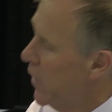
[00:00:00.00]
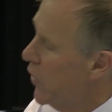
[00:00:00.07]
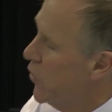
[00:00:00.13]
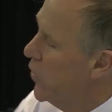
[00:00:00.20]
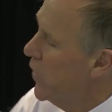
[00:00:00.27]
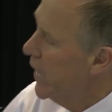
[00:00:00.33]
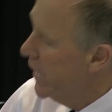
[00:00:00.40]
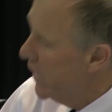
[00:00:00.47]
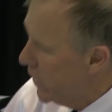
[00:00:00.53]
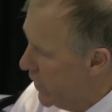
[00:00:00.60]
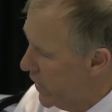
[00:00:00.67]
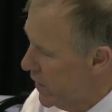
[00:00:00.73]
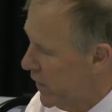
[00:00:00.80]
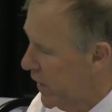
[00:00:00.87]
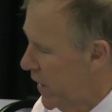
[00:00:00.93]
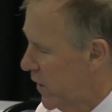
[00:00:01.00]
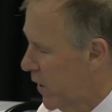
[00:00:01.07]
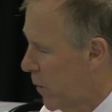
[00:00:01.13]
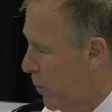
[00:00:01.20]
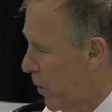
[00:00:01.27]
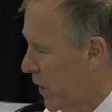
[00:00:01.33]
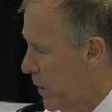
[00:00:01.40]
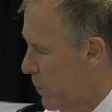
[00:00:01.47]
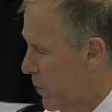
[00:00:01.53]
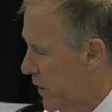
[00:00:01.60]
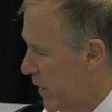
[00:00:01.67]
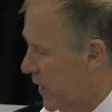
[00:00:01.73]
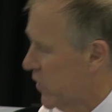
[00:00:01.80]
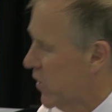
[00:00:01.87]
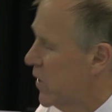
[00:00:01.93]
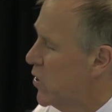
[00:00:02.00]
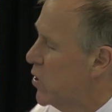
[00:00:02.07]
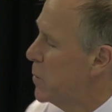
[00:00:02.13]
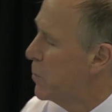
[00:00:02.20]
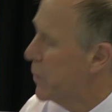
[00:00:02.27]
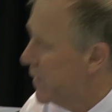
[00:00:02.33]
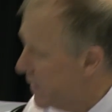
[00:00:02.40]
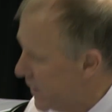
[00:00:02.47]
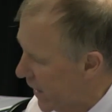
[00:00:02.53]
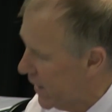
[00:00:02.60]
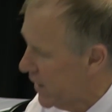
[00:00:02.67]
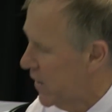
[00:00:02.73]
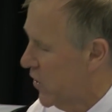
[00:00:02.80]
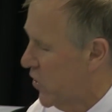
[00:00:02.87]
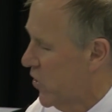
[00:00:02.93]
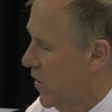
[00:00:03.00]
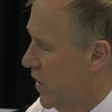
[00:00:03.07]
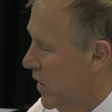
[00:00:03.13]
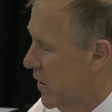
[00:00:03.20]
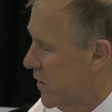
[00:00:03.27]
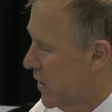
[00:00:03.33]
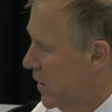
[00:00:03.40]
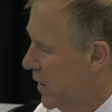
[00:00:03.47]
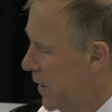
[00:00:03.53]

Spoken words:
to increase ketone body production, to protect the child.